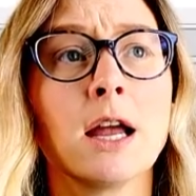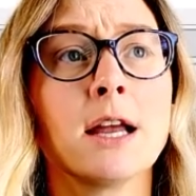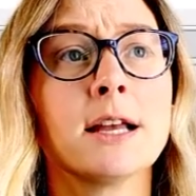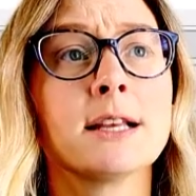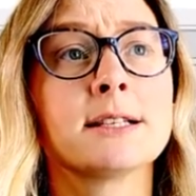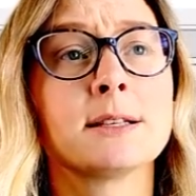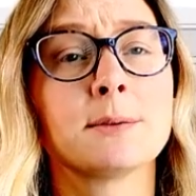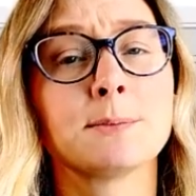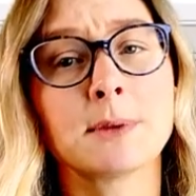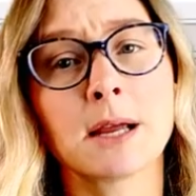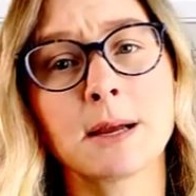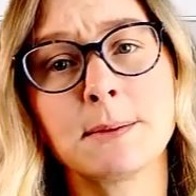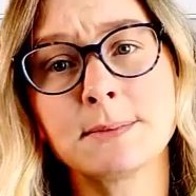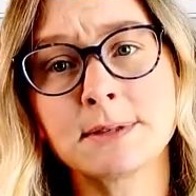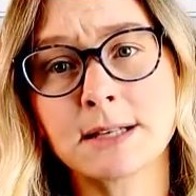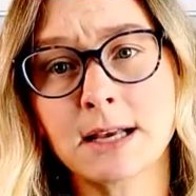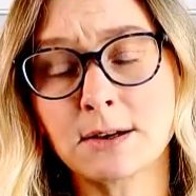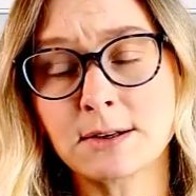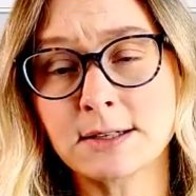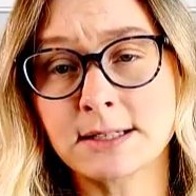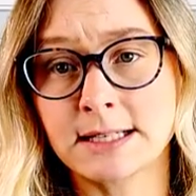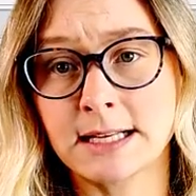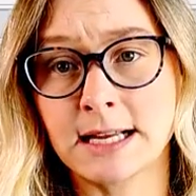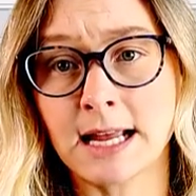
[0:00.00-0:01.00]
Sometimes
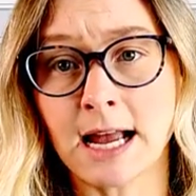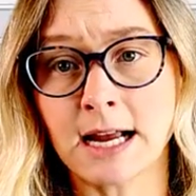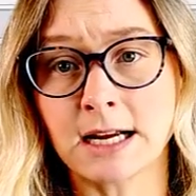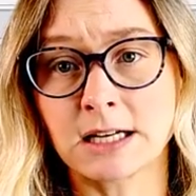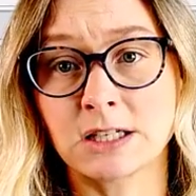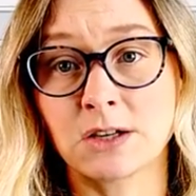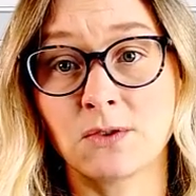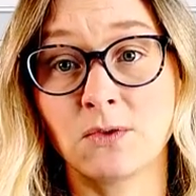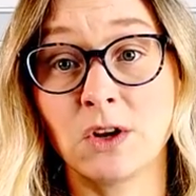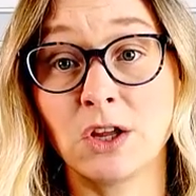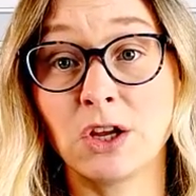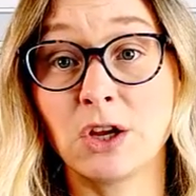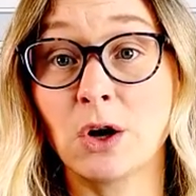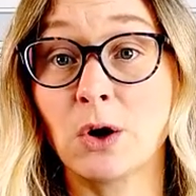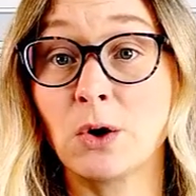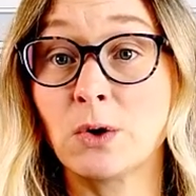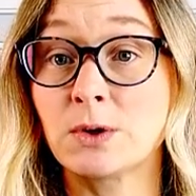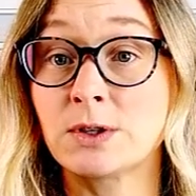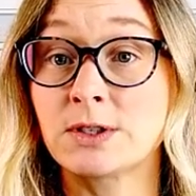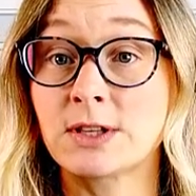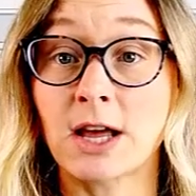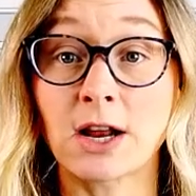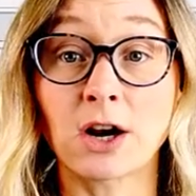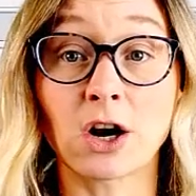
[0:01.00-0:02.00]
I'll see activity
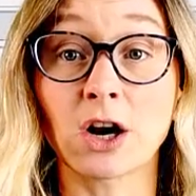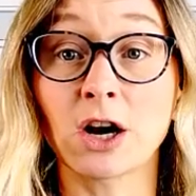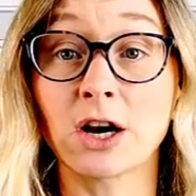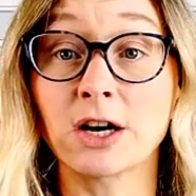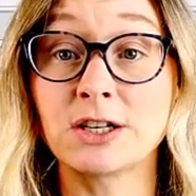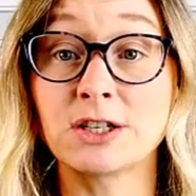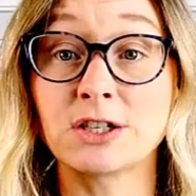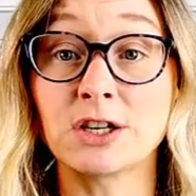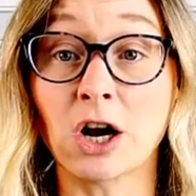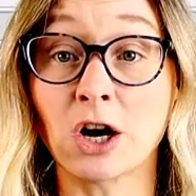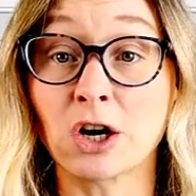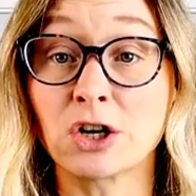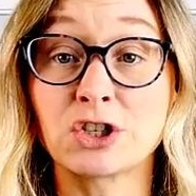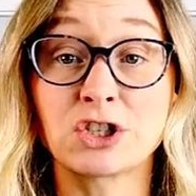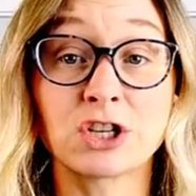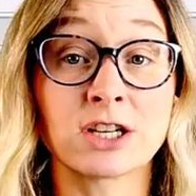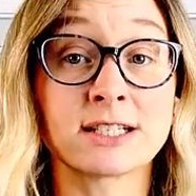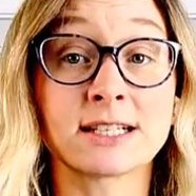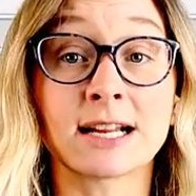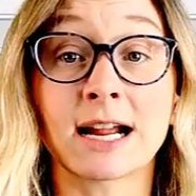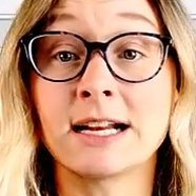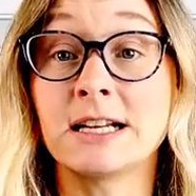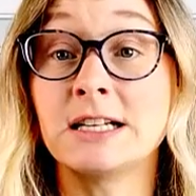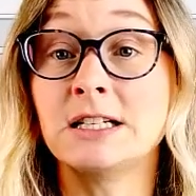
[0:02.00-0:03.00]
codes that are
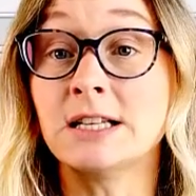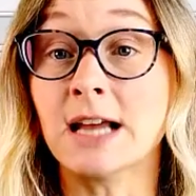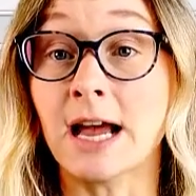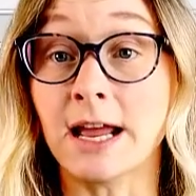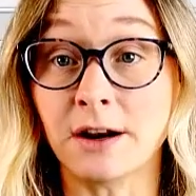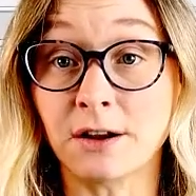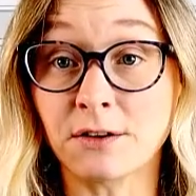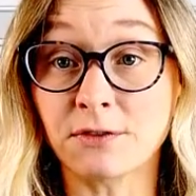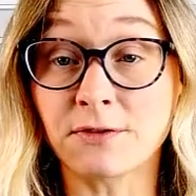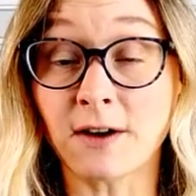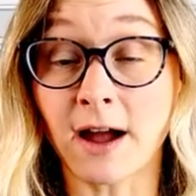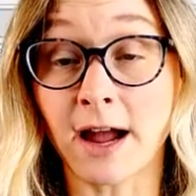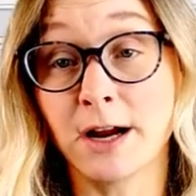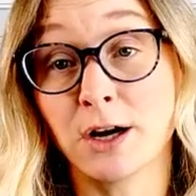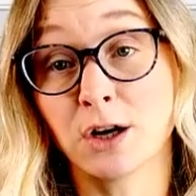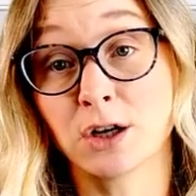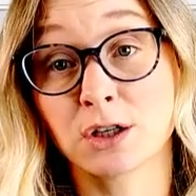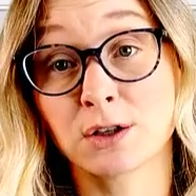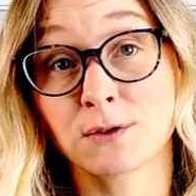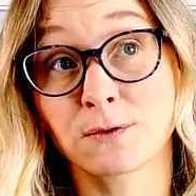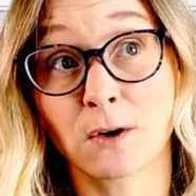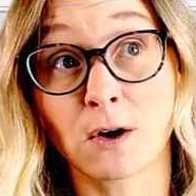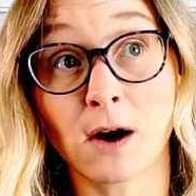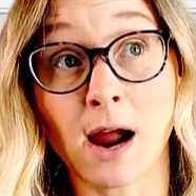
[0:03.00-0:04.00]
just
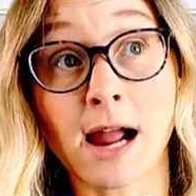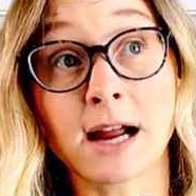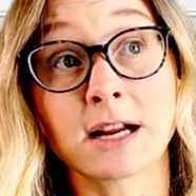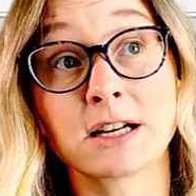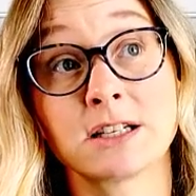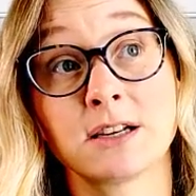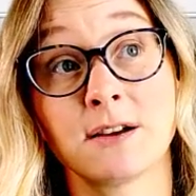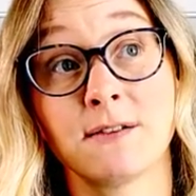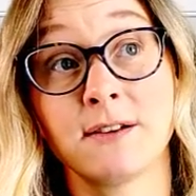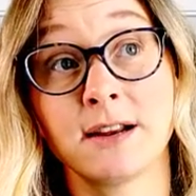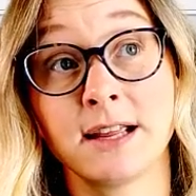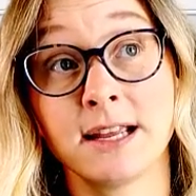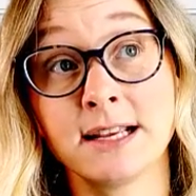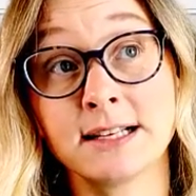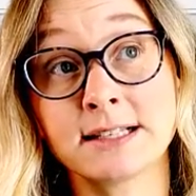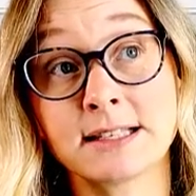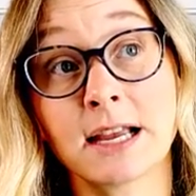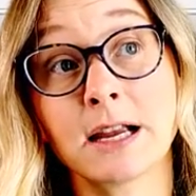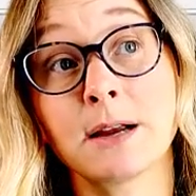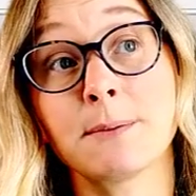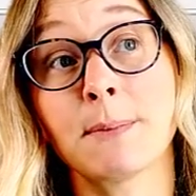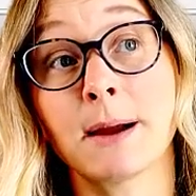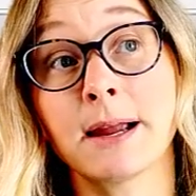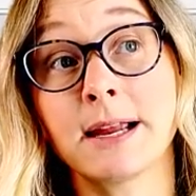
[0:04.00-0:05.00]
identifiers for activities,
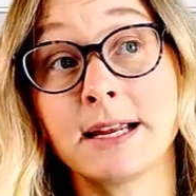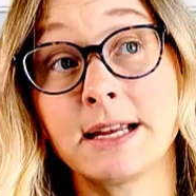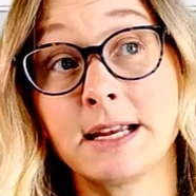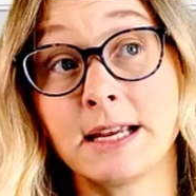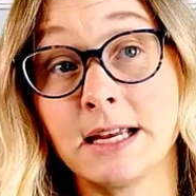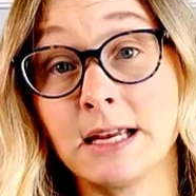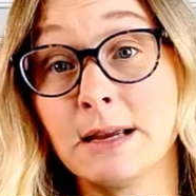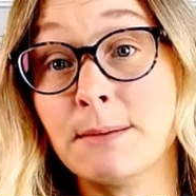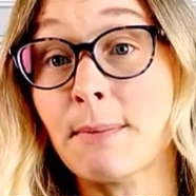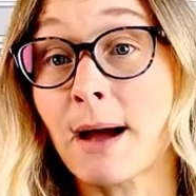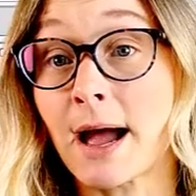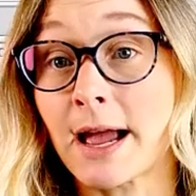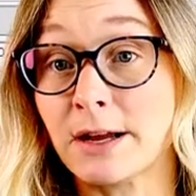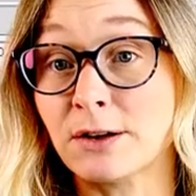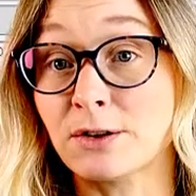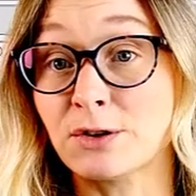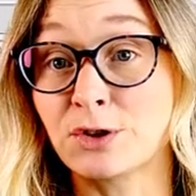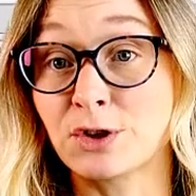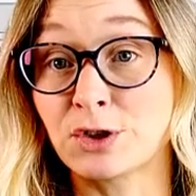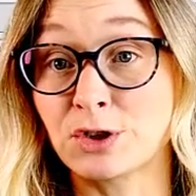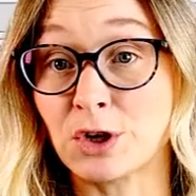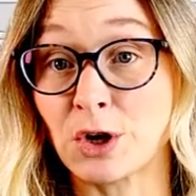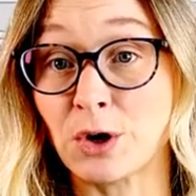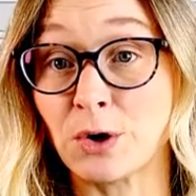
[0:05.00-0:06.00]
like my key
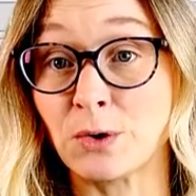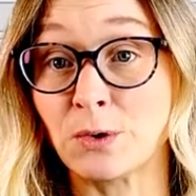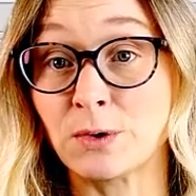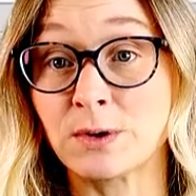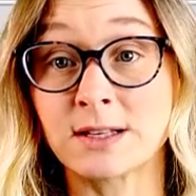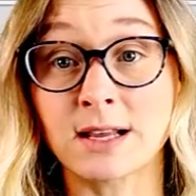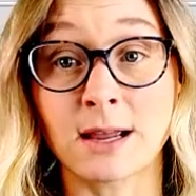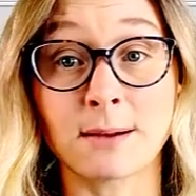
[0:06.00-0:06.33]
milestones.